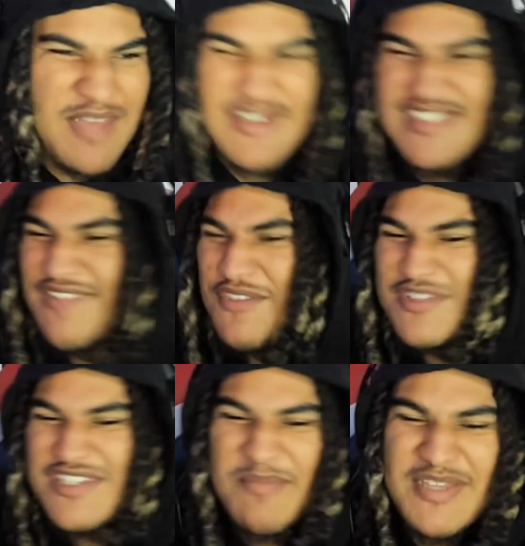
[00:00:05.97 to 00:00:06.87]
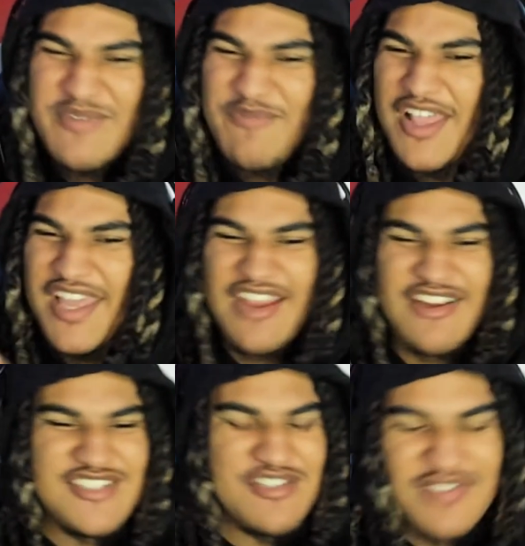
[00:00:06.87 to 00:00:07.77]
was if you with your bitch, we fucking at
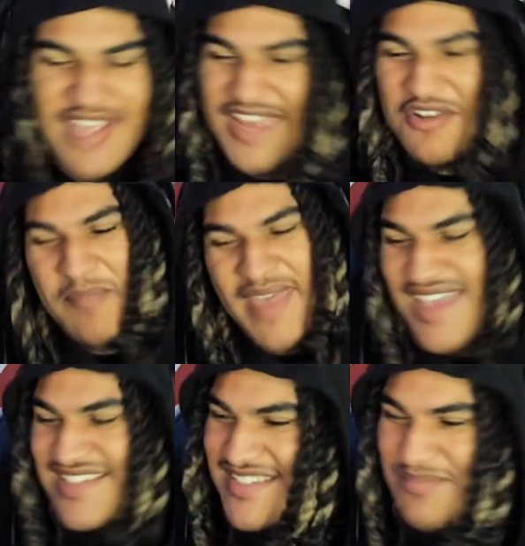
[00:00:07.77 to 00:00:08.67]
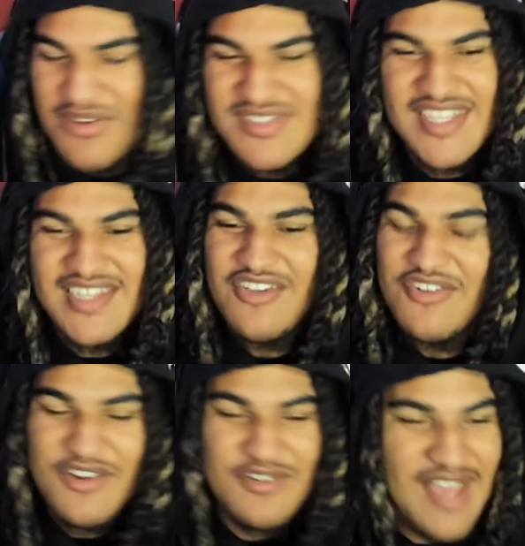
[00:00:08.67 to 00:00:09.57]
her too. Ain't no passes. Bro said, yo,
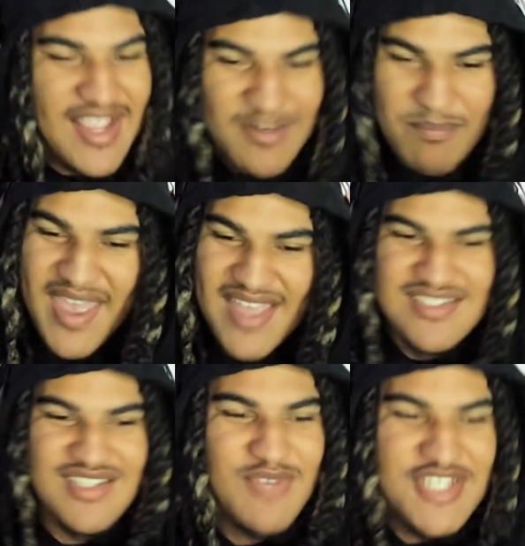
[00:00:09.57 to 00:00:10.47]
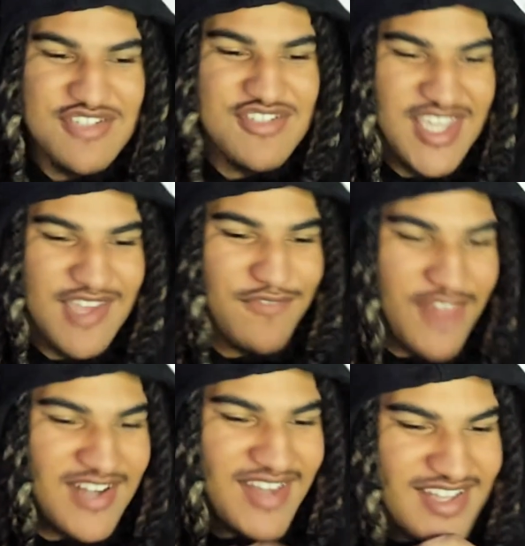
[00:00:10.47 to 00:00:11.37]
girl, did not get a pass. She with you, she getting
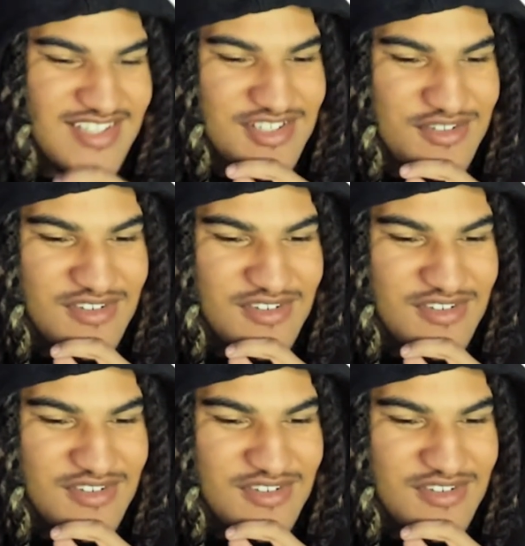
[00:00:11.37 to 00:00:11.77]
flocked at too.